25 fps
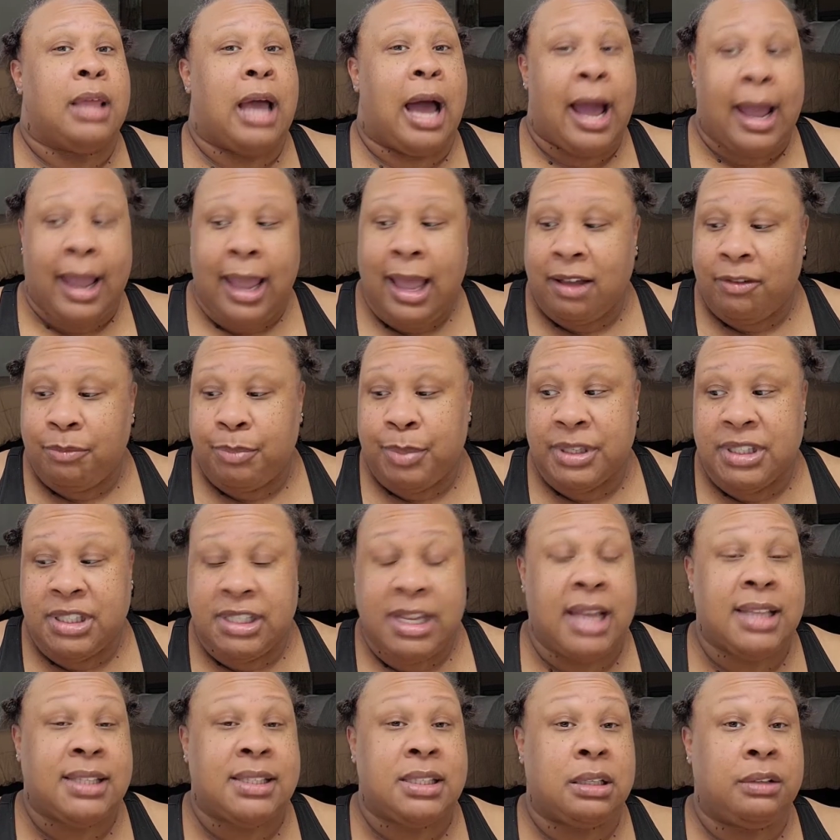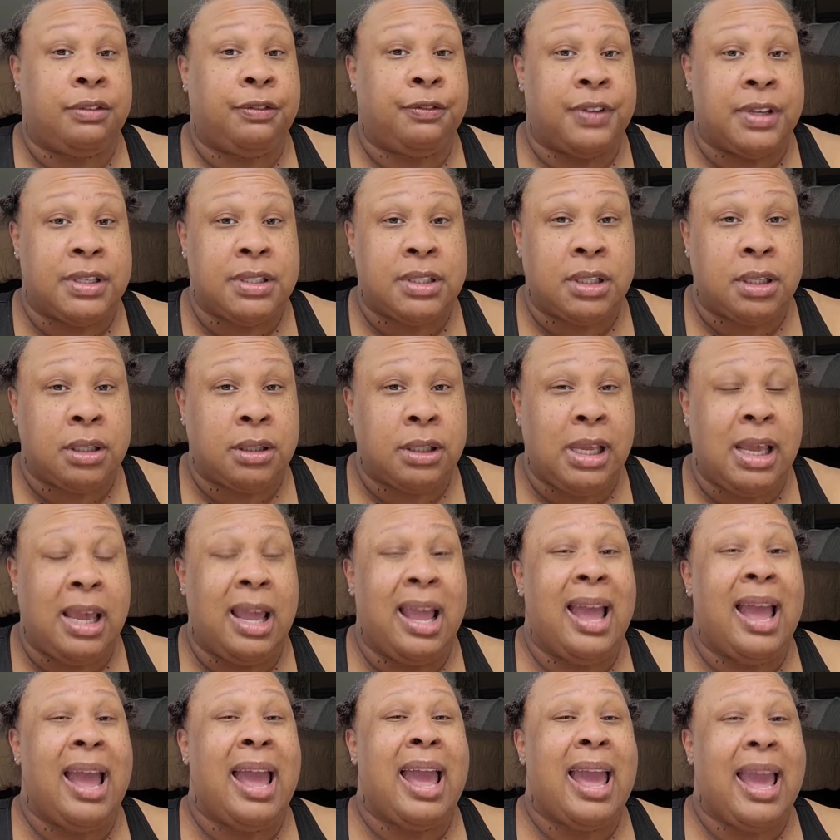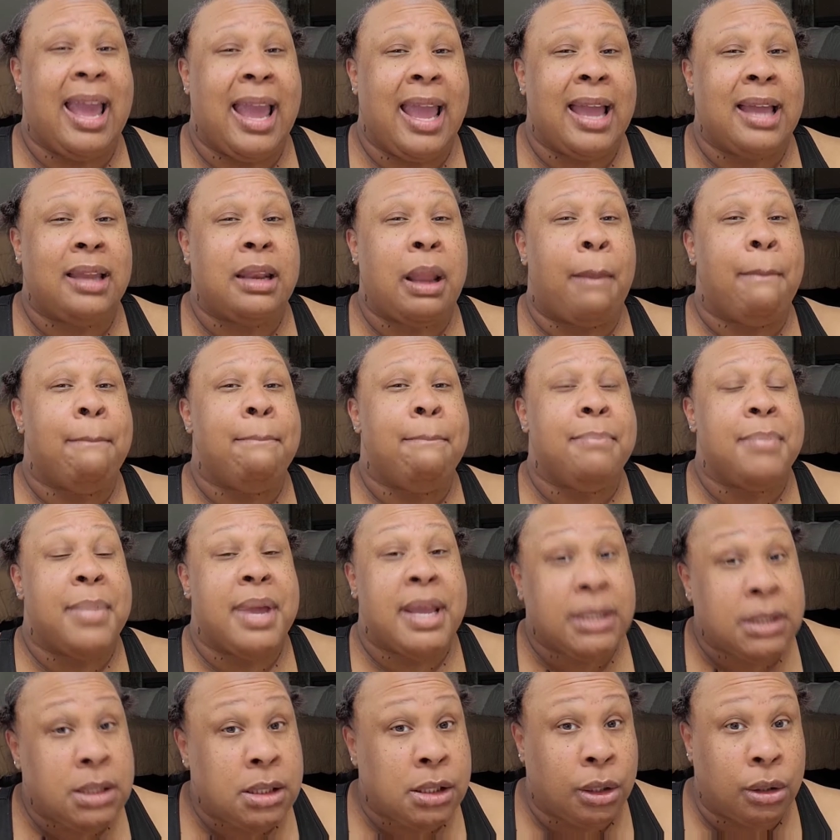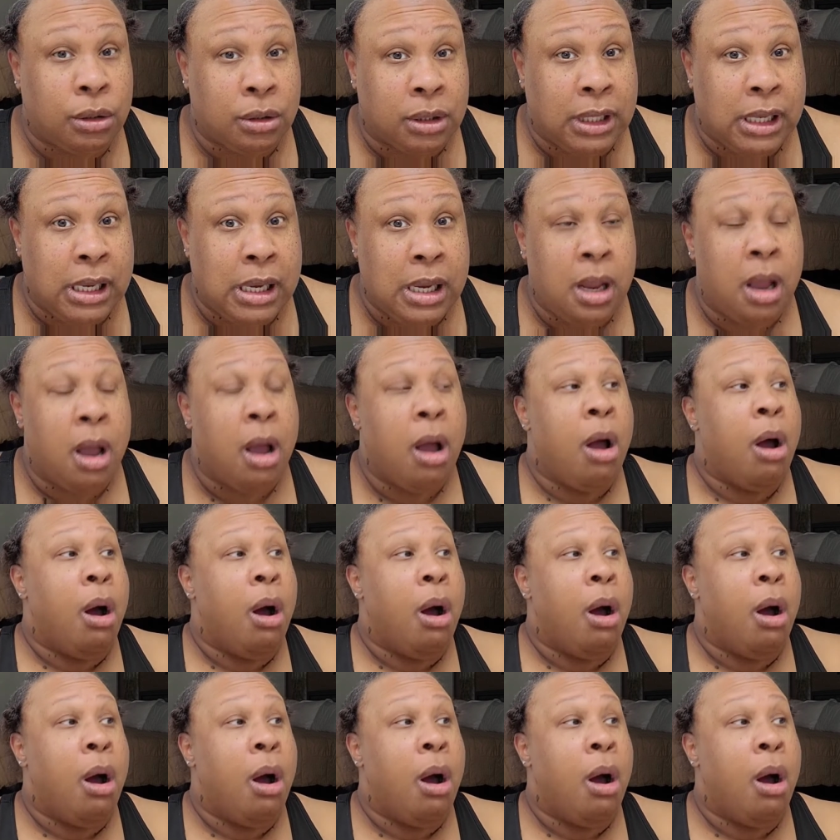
I have been tested physically and mentally